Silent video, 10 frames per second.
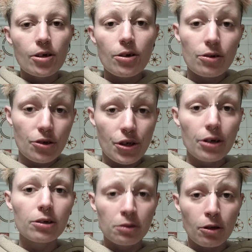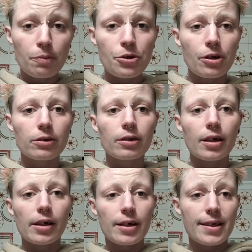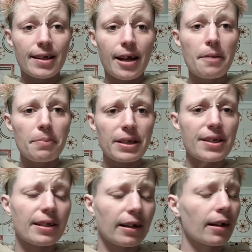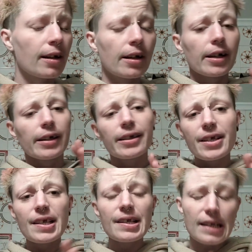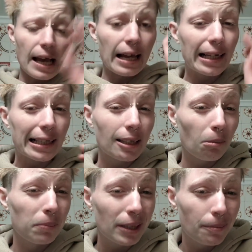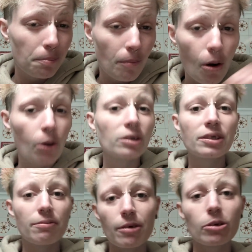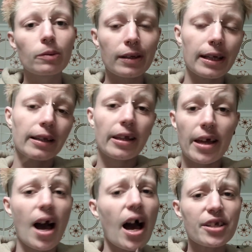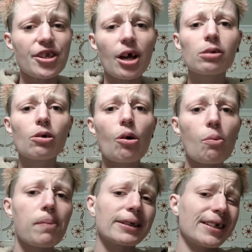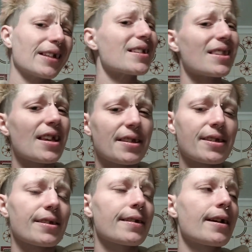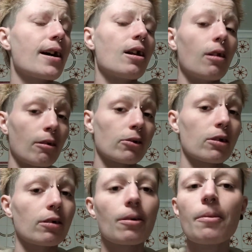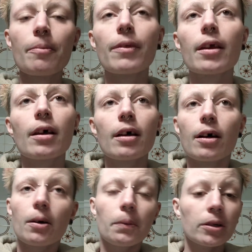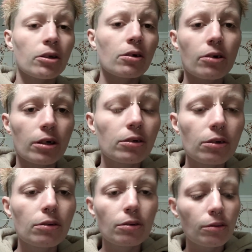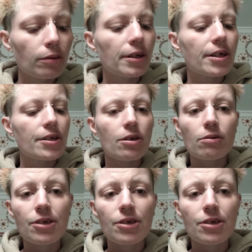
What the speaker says: Your second option is an eye pencil. This is a little bit more difficult than the eyeshadow, but it stays longer. What you're going to do is you're